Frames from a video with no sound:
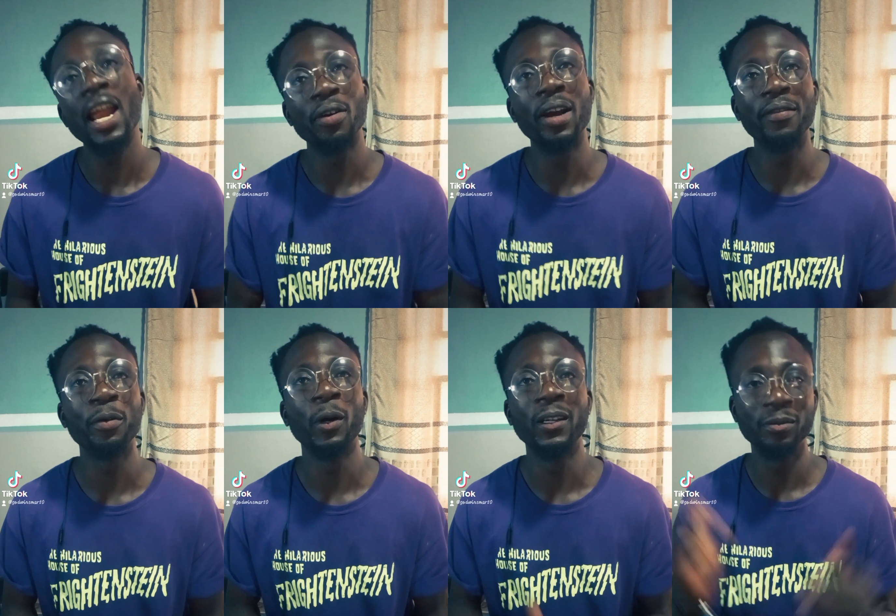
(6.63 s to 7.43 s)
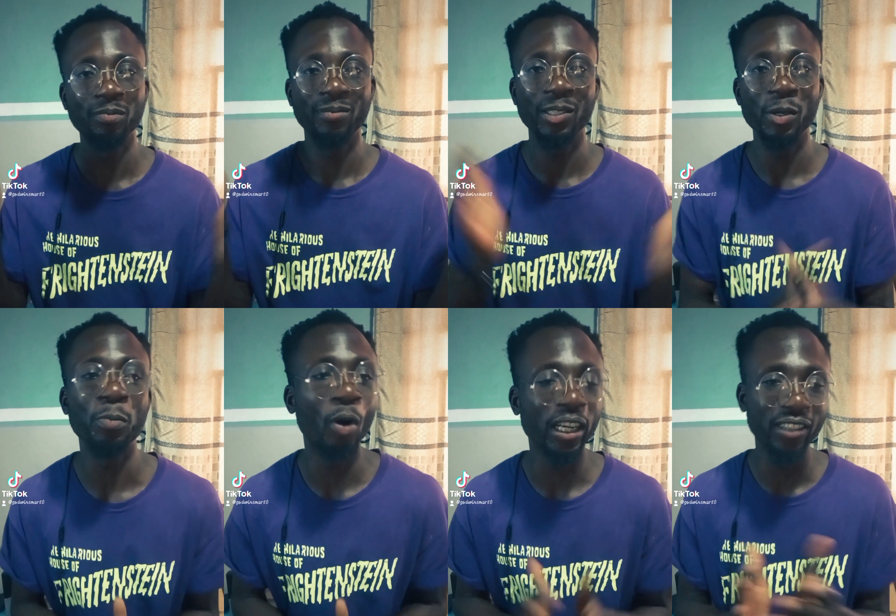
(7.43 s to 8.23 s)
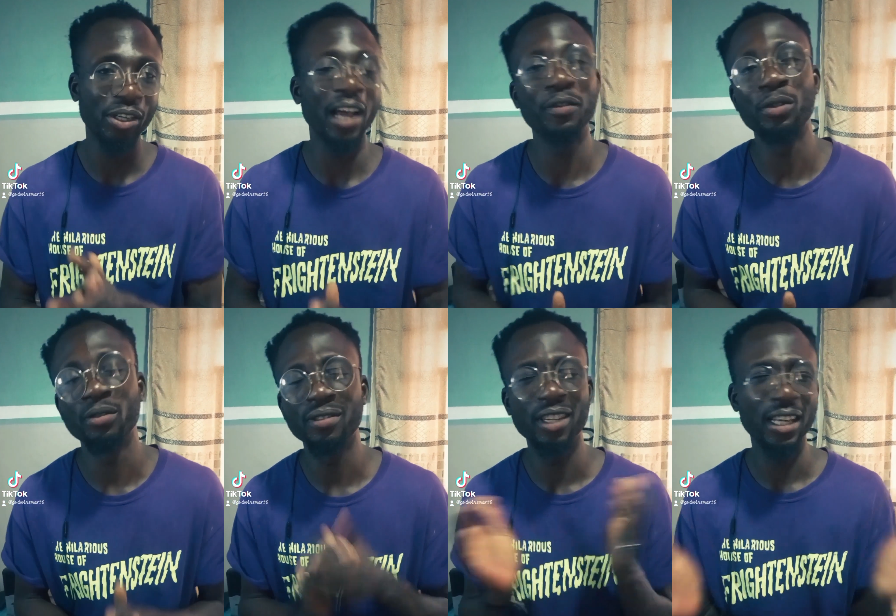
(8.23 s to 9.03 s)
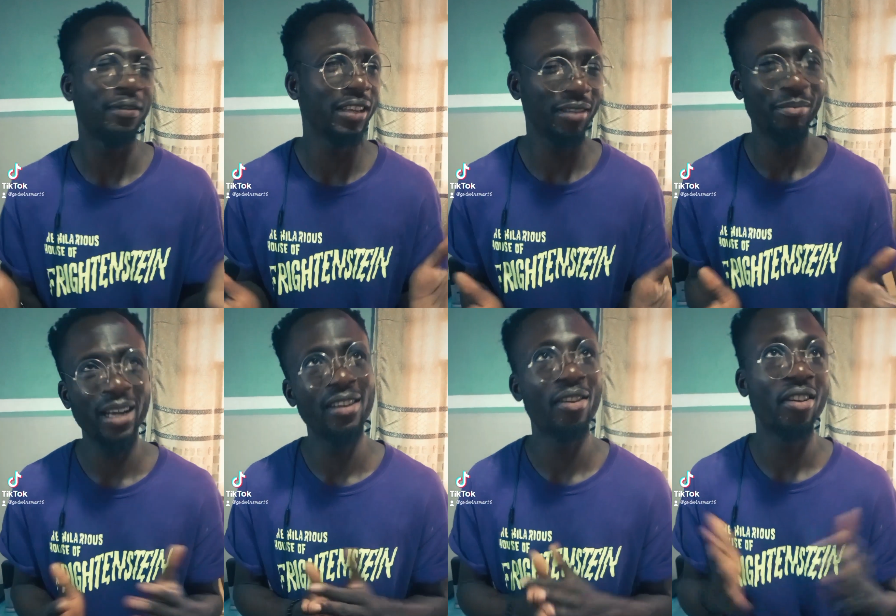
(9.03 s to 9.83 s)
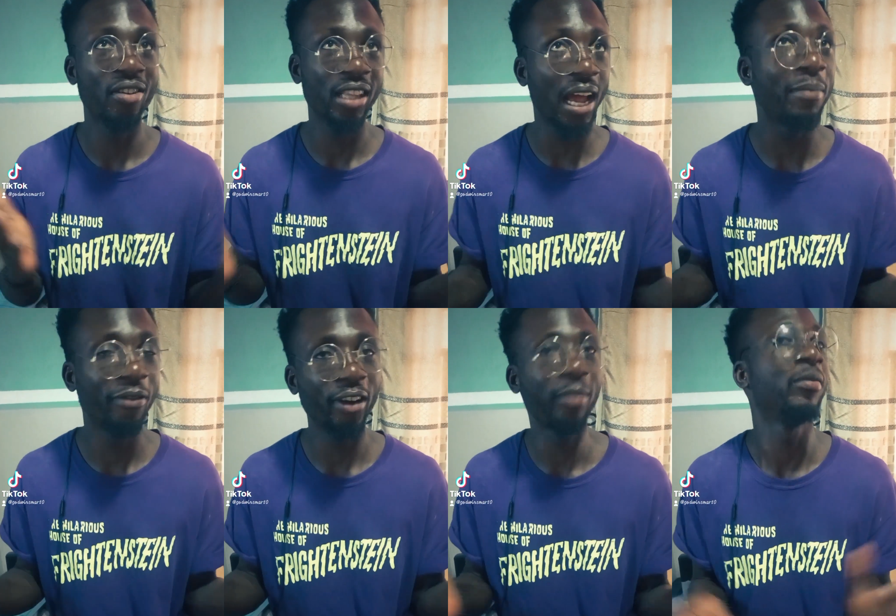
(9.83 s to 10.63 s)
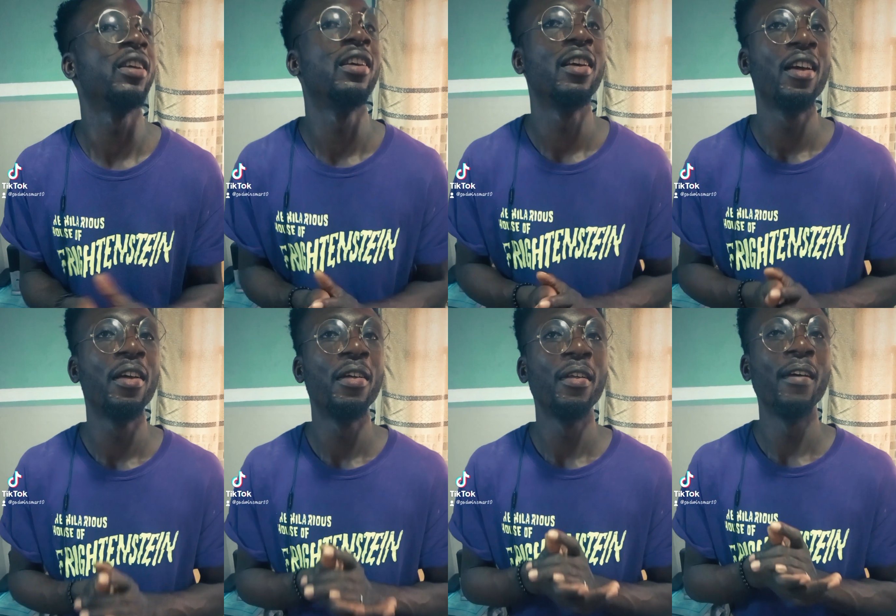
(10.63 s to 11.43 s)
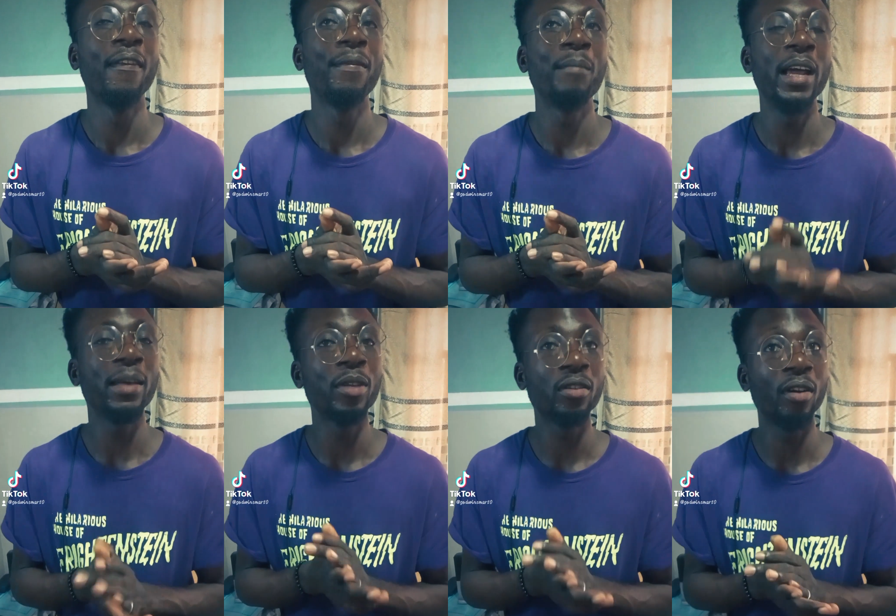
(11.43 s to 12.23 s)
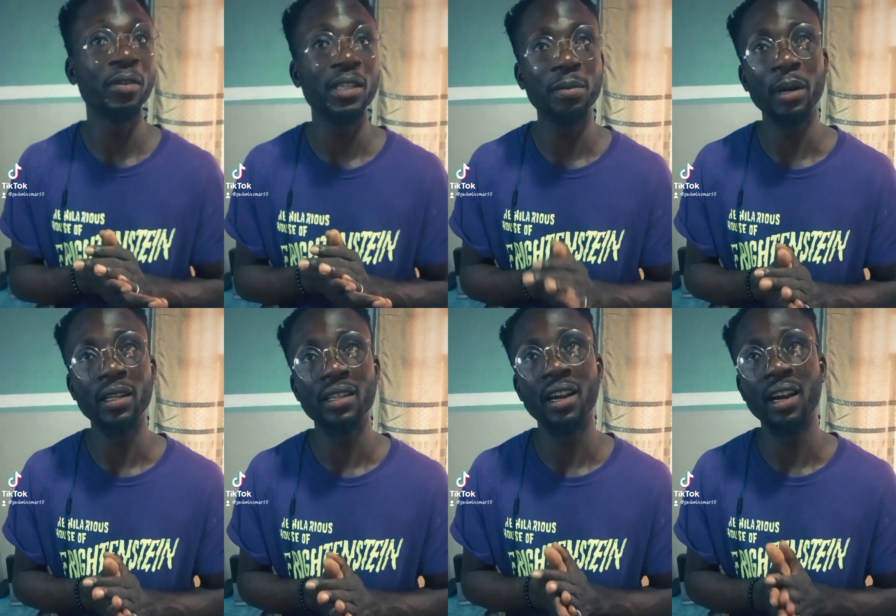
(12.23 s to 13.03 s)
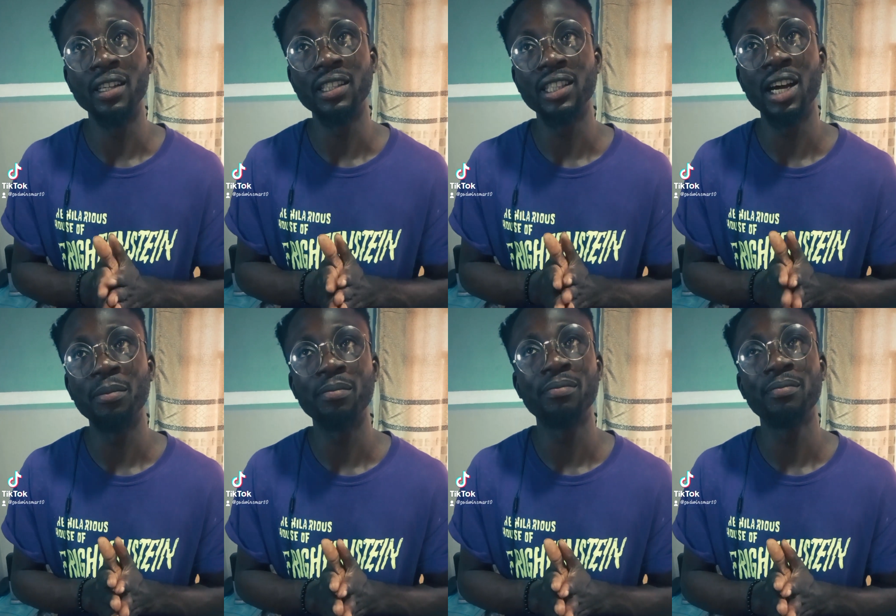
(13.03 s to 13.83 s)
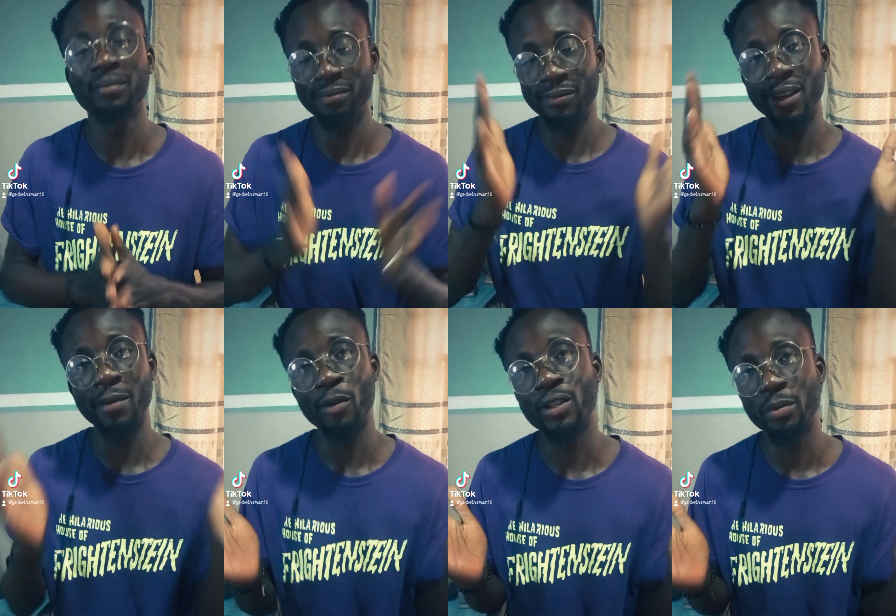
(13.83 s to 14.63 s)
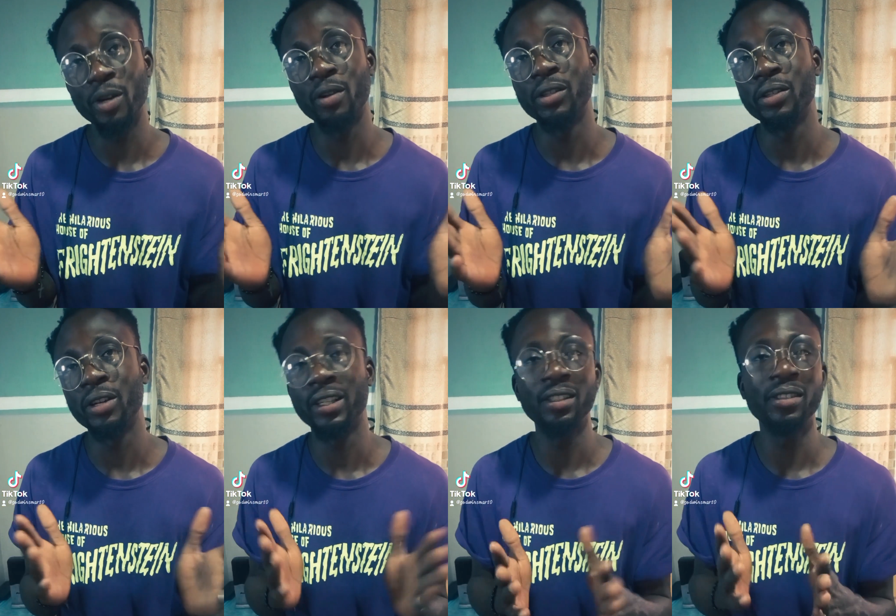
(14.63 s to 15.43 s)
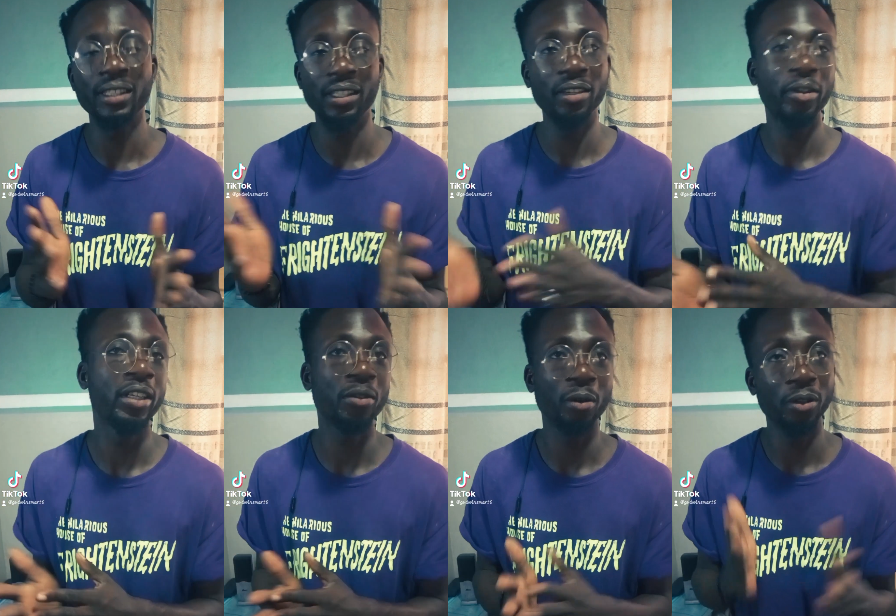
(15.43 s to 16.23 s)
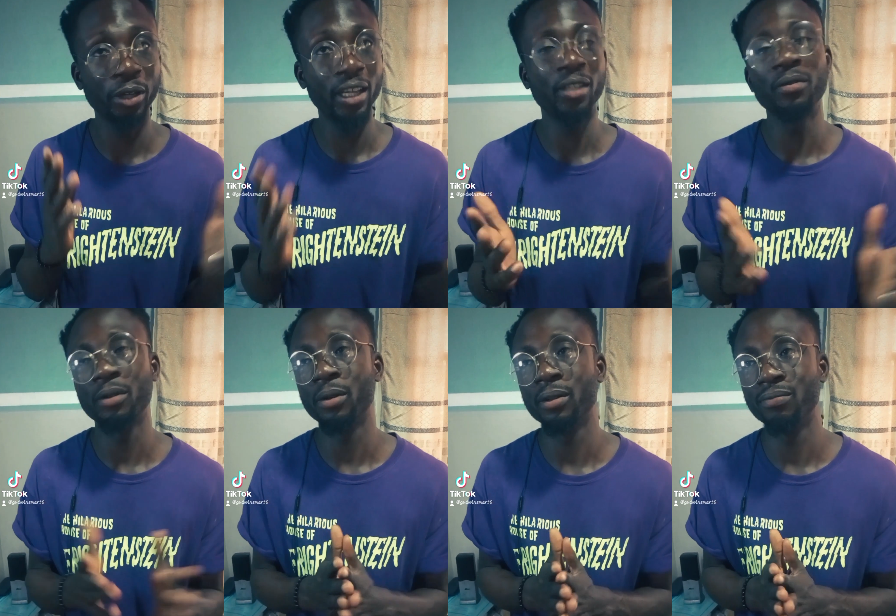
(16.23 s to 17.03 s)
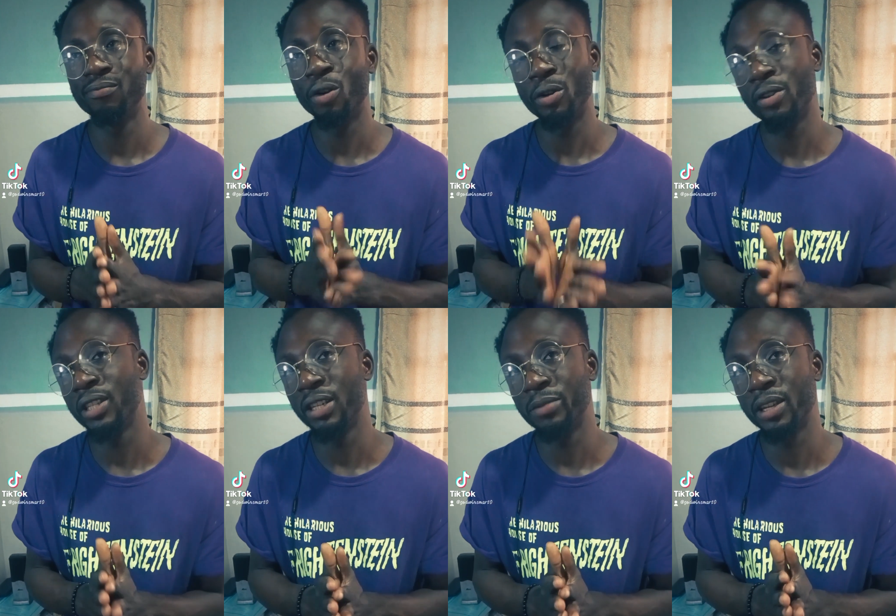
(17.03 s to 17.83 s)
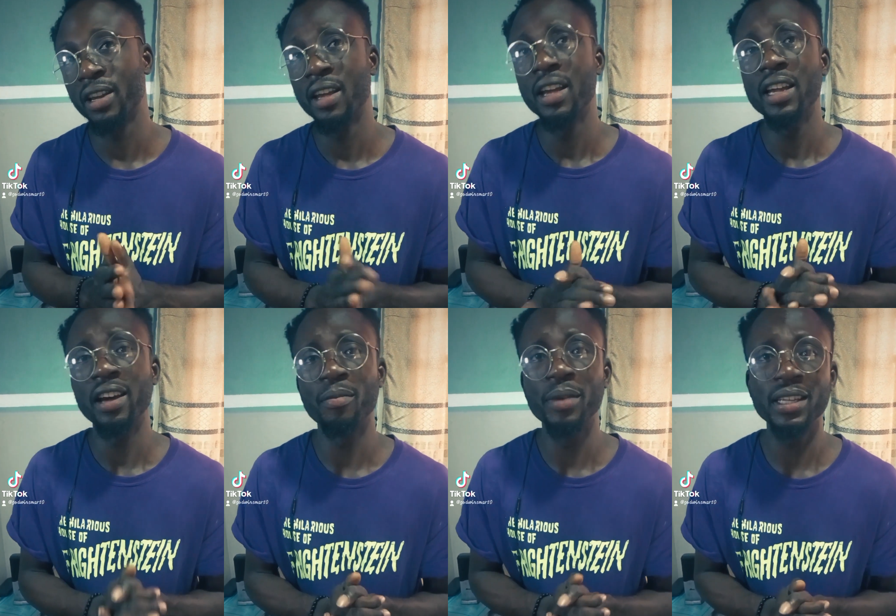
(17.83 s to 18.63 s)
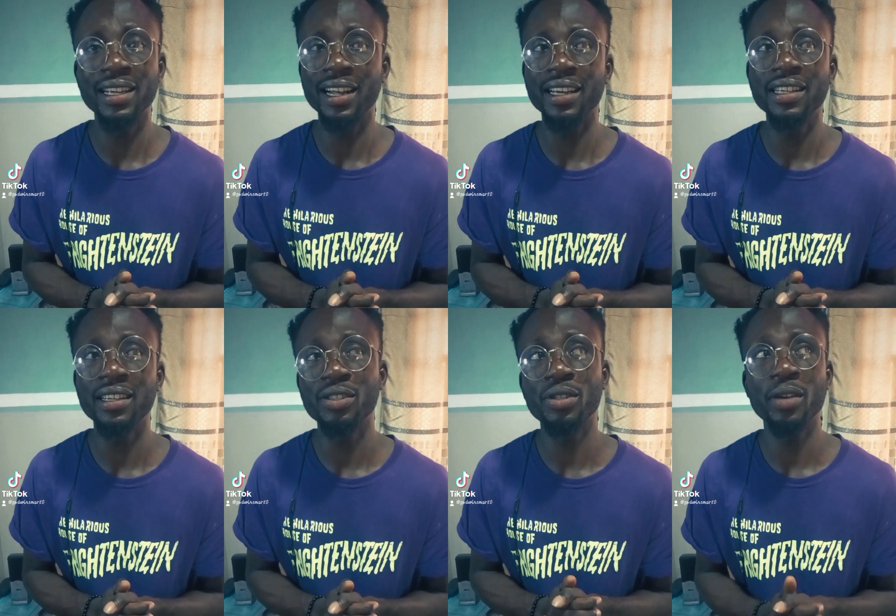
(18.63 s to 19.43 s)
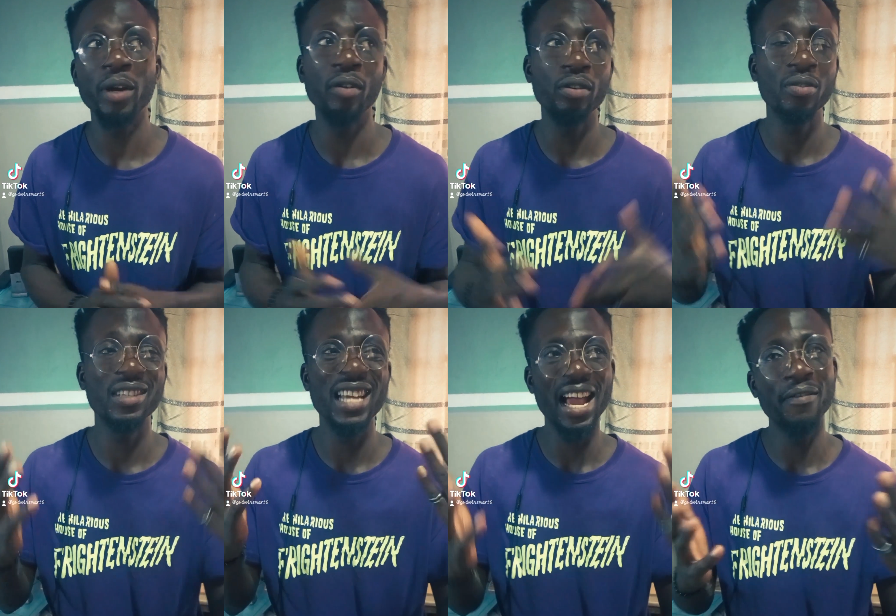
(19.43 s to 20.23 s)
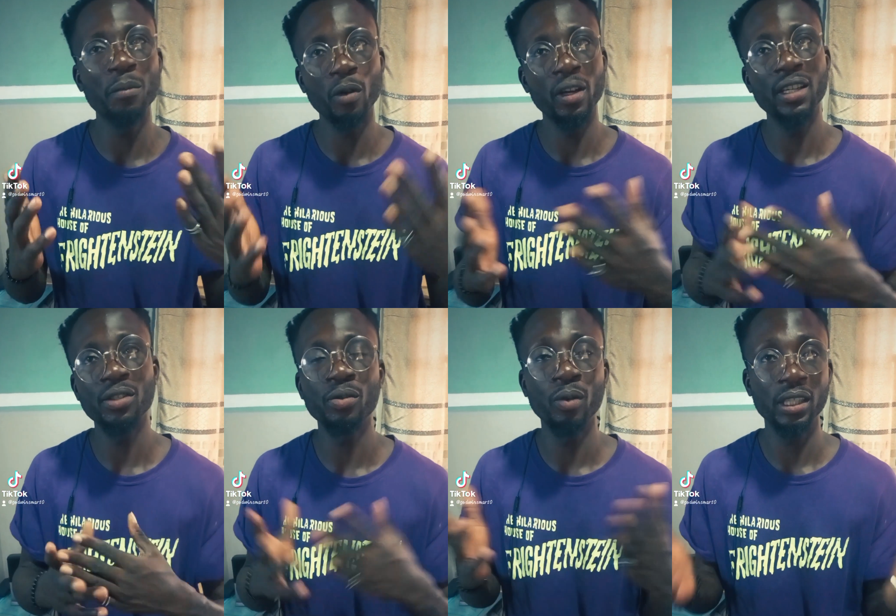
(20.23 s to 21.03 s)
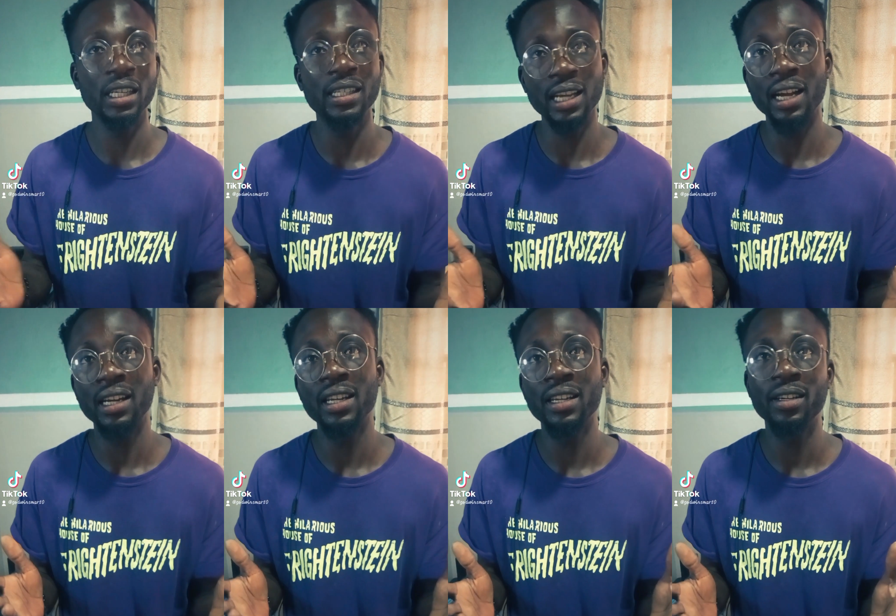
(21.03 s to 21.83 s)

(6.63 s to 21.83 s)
everyone, good morning, good afternoon, good evening, depending on your time frame. My name is Gordon Smart, and I'm going to be continuing a series or training on audio tips. Now basically today we are going to dive more into what exactly